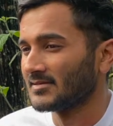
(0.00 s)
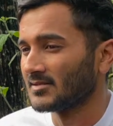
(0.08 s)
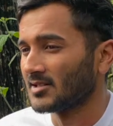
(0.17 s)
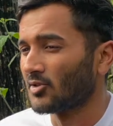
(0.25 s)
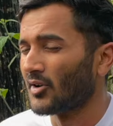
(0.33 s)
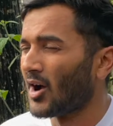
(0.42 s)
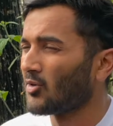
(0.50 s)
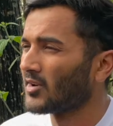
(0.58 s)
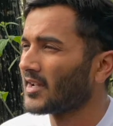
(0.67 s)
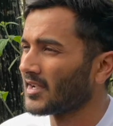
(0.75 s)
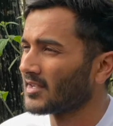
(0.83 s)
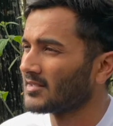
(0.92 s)
the
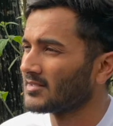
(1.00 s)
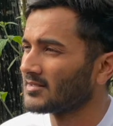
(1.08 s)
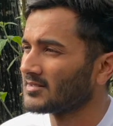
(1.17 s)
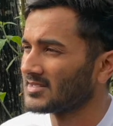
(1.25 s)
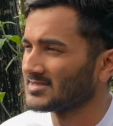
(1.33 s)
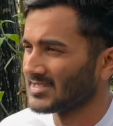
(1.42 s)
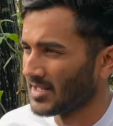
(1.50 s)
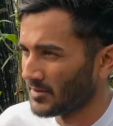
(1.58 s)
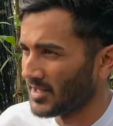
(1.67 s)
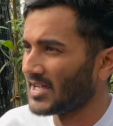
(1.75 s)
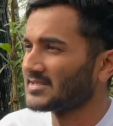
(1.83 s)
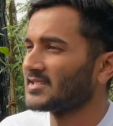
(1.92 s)
grounding, the
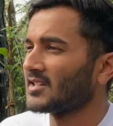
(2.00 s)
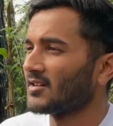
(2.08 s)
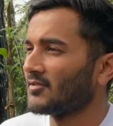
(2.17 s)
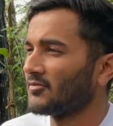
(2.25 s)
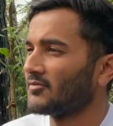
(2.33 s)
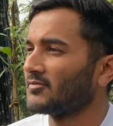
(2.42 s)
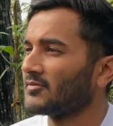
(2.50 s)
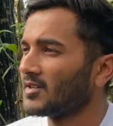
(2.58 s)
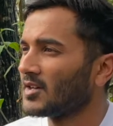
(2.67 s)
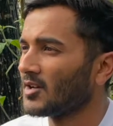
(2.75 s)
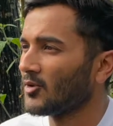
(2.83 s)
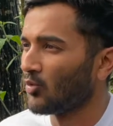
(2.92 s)
stabilizing of
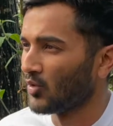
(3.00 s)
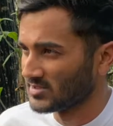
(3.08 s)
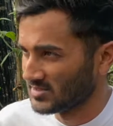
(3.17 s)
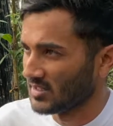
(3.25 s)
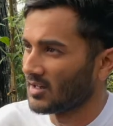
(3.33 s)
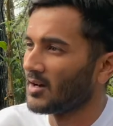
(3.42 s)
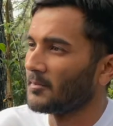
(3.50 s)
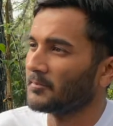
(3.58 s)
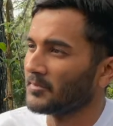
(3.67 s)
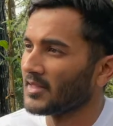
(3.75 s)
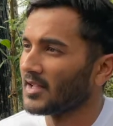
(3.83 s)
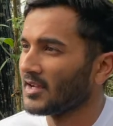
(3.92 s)
what's to come,
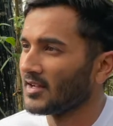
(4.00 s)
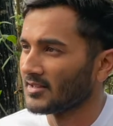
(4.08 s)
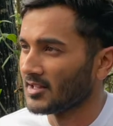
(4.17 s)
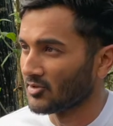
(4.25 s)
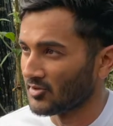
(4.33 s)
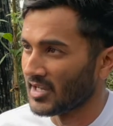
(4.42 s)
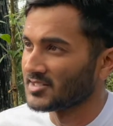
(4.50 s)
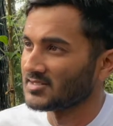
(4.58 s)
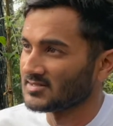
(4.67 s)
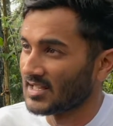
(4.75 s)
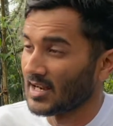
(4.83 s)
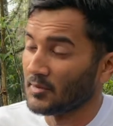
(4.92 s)
the creations
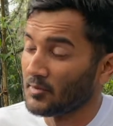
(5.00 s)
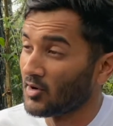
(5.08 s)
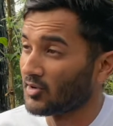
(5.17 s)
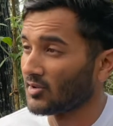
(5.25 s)
that I'm about to